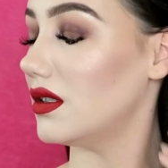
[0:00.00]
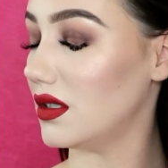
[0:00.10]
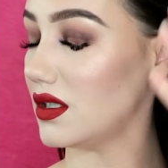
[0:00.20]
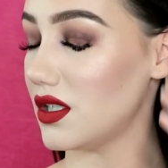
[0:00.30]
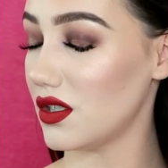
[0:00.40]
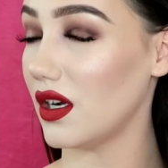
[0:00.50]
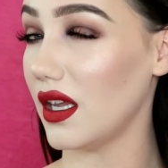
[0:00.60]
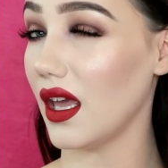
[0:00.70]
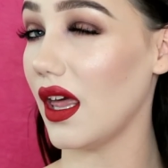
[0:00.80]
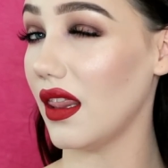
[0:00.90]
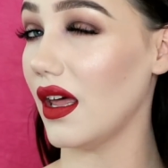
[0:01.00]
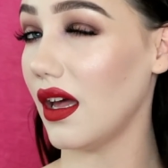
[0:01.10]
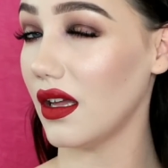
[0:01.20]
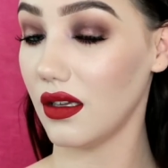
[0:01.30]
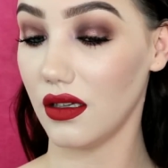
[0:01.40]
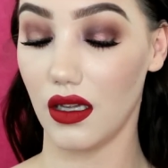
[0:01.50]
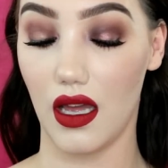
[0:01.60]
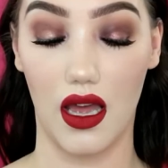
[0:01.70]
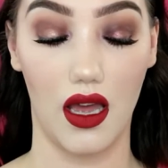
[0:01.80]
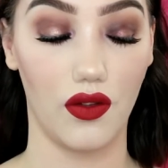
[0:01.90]
And just try and get that
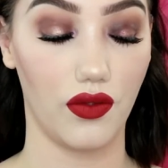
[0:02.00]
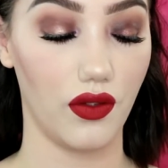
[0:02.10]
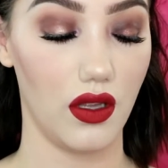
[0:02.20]
half,